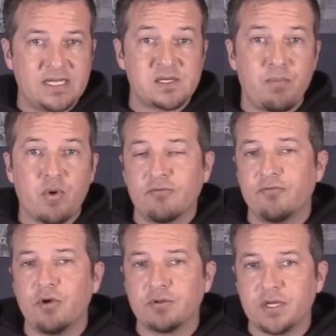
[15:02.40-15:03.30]
as a
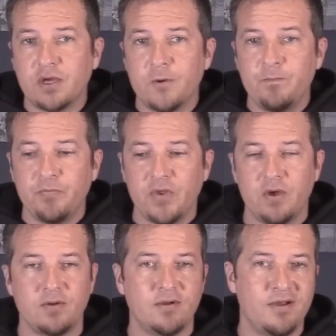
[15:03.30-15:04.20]
portfolio,
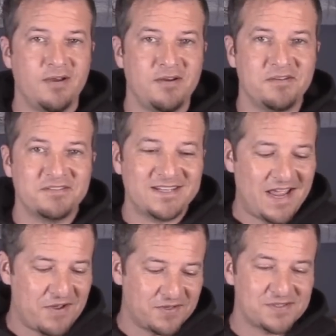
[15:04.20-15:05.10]
oh,
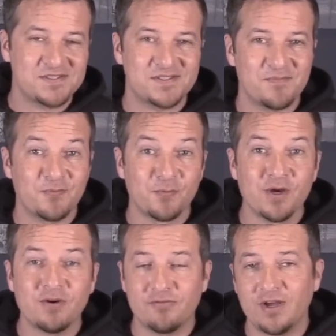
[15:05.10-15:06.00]
now there's some
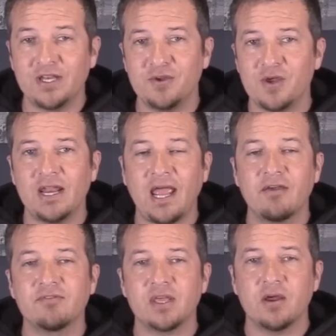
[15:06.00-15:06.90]
real fun you can
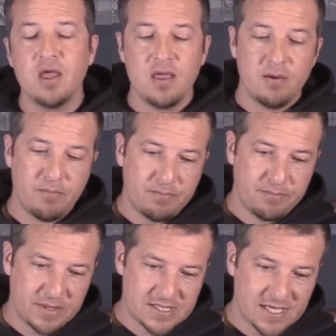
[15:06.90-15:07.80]
have there.
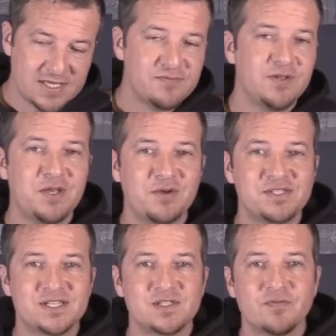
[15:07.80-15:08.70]
But today's video
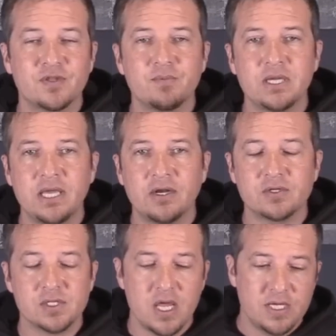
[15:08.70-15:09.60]
is just for the
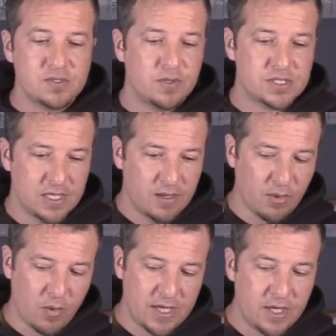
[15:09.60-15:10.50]
beginners. So I want you to
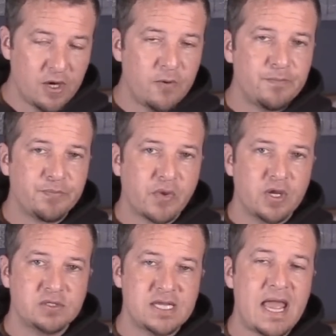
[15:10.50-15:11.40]
number one, know
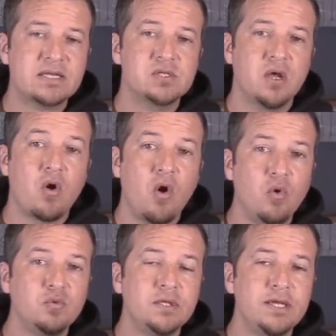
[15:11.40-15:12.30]
you're taxed on
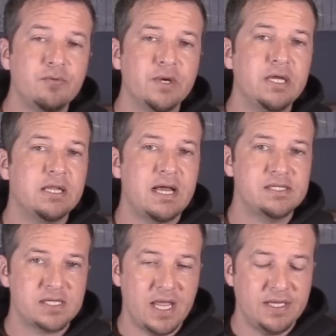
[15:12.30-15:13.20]
only
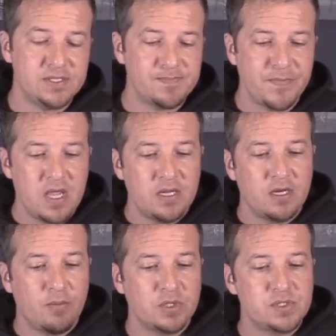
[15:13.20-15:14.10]
realized gains.
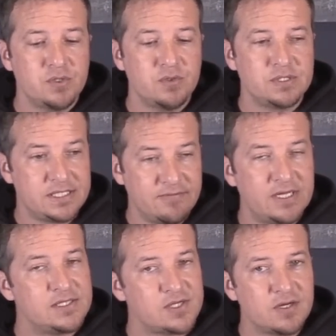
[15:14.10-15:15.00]
Number two,
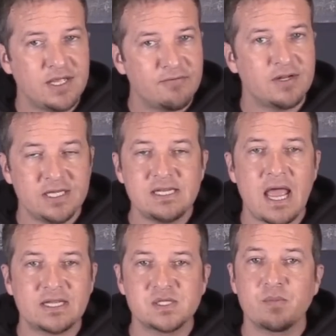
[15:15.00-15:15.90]
dividends are definitely
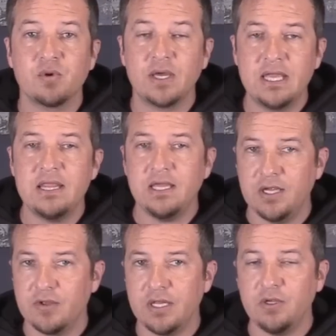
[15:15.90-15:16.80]
taxable in the
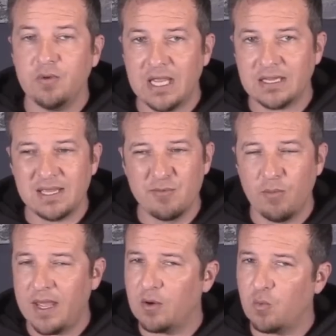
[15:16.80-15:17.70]
year that you get them,
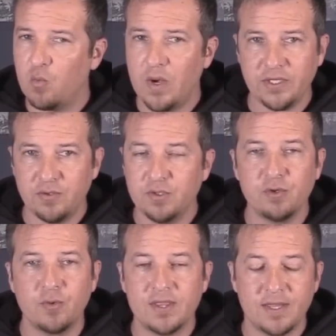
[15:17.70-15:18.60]
no matter what you
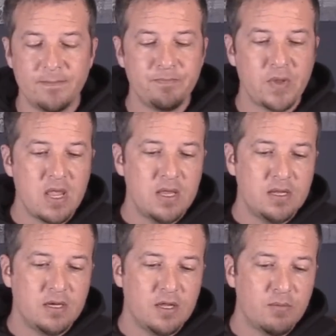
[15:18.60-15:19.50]
do with them.
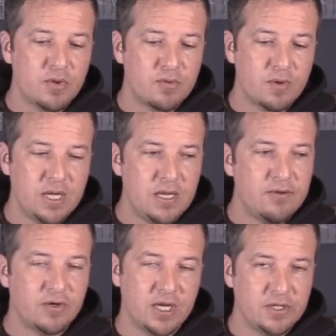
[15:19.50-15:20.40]
Number three,
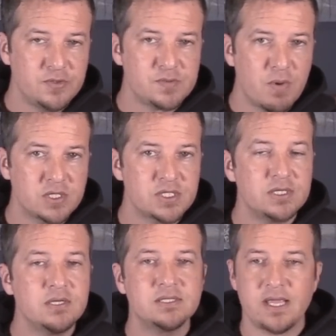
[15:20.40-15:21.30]
if you're gonna use
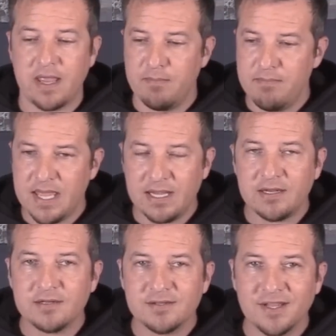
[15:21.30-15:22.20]
margin, take a
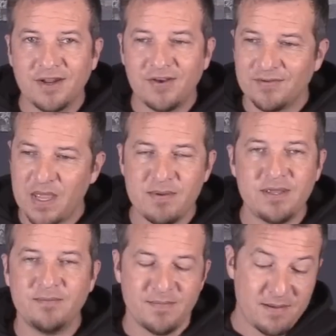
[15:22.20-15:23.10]
minute, you know,
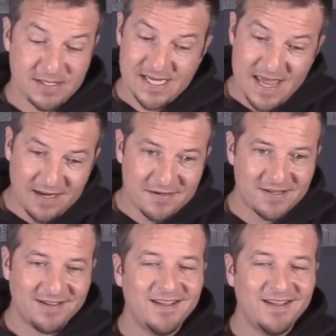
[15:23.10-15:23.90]
maybe, maybe 10,